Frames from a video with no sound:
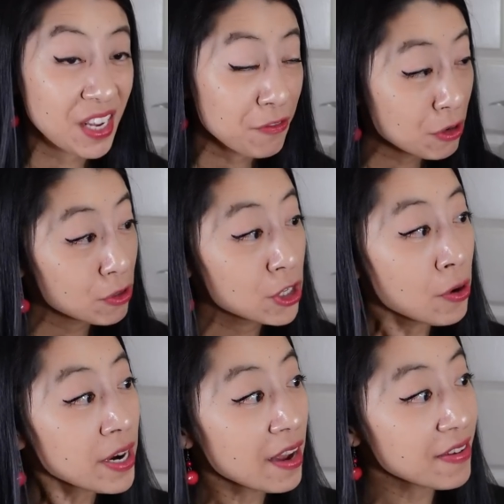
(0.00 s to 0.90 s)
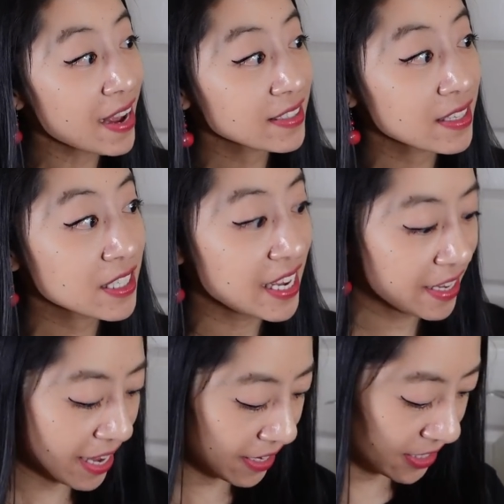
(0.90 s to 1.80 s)
If you don't have access to
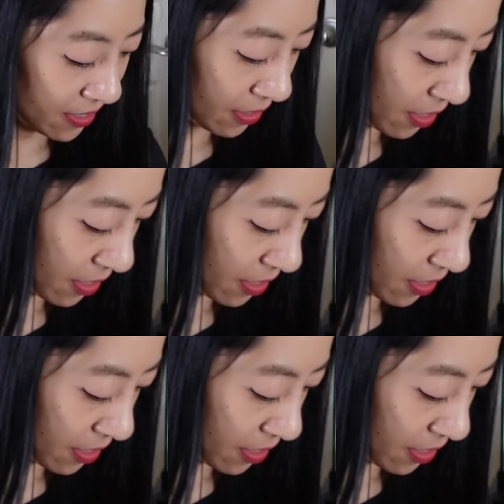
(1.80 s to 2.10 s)
Ich-X,